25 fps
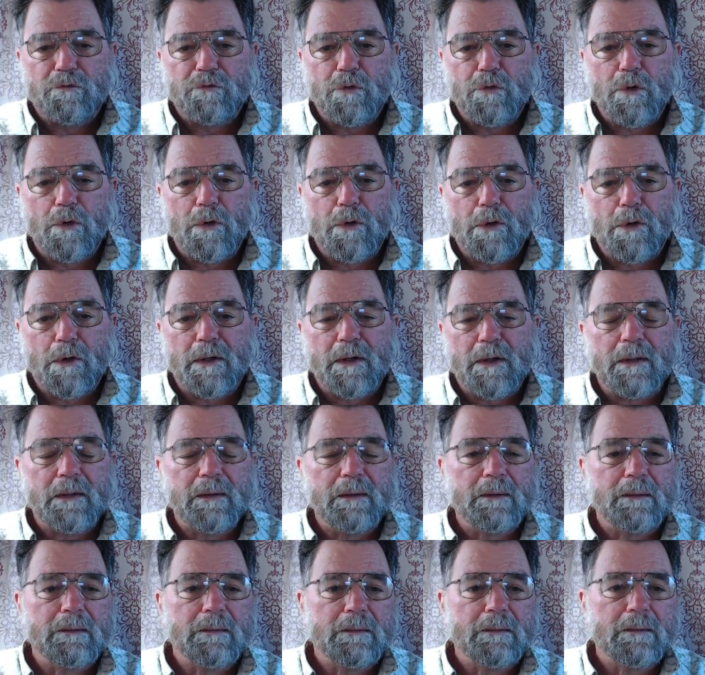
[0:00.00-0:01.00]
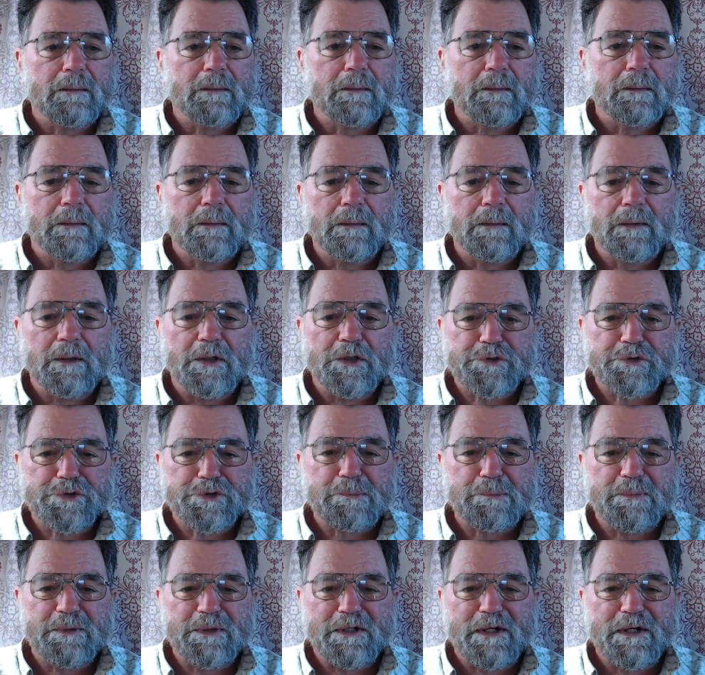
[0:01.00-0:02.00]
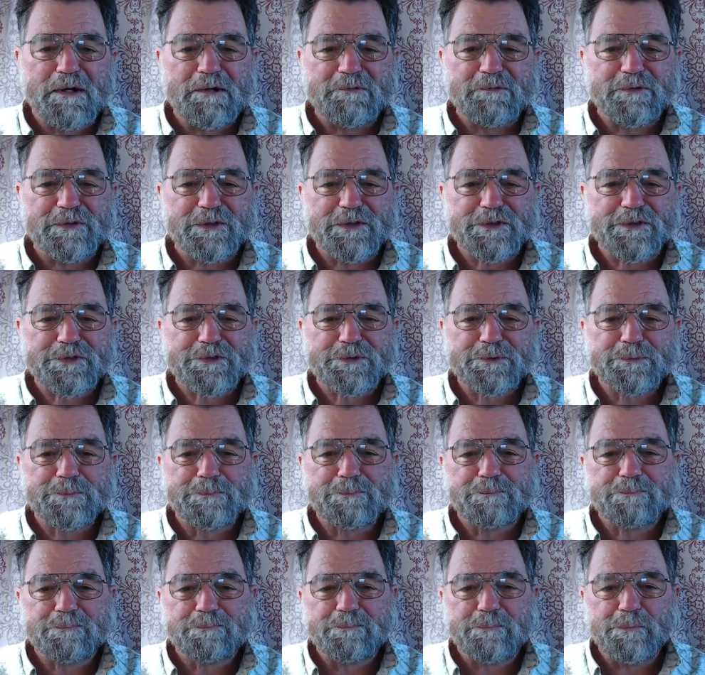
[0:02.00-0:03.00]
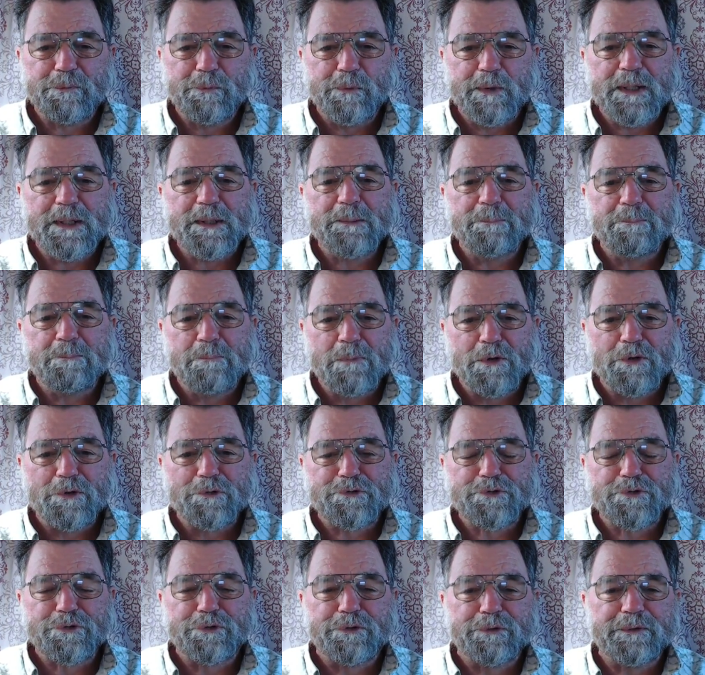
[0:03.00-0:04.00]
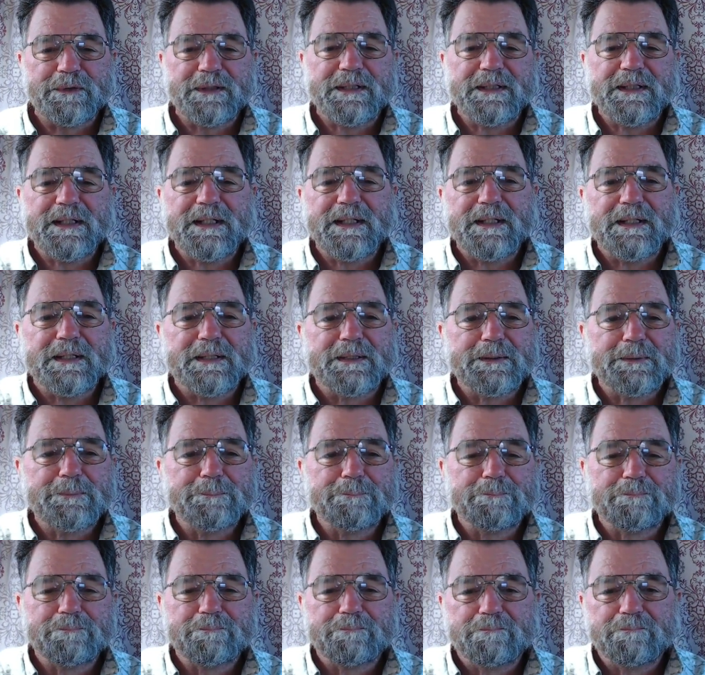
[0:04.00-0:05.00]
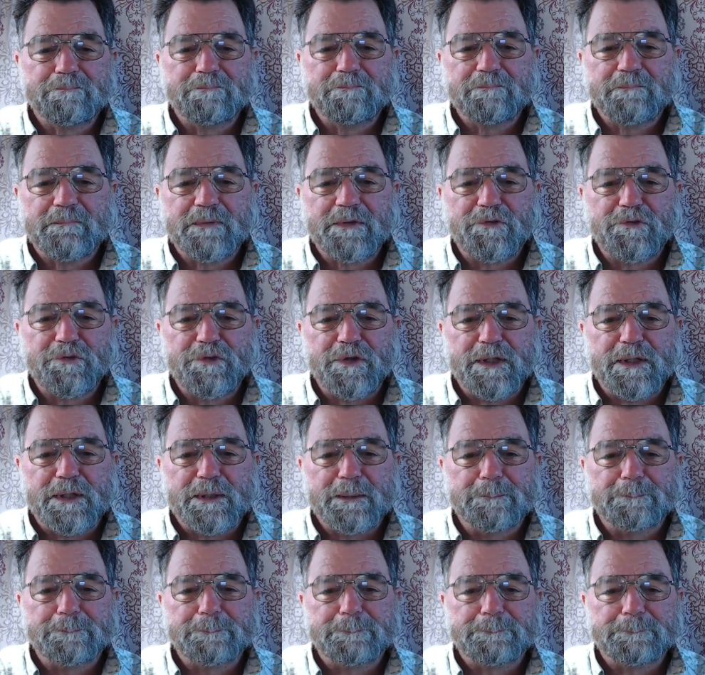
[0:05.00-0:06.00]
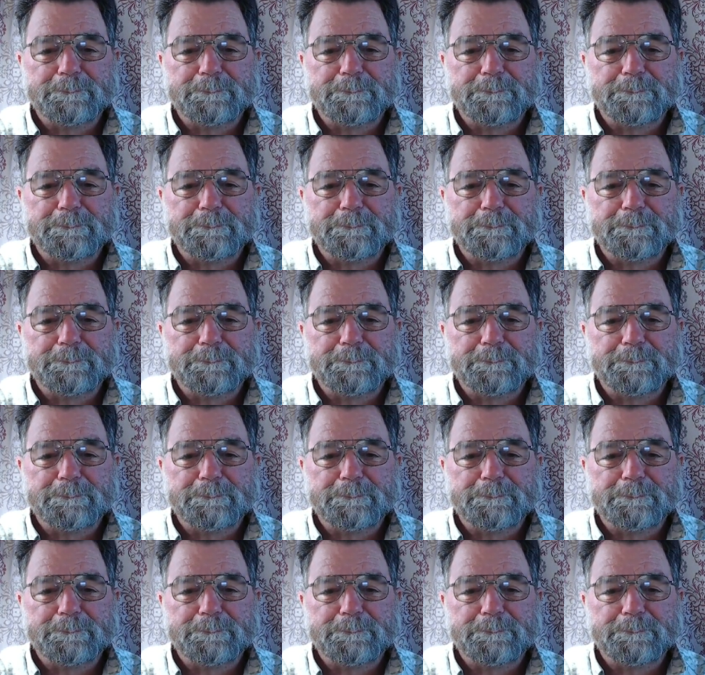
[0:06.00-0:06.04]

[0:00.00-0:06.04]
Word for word: for it should be obvious we most certainly need it. See ya.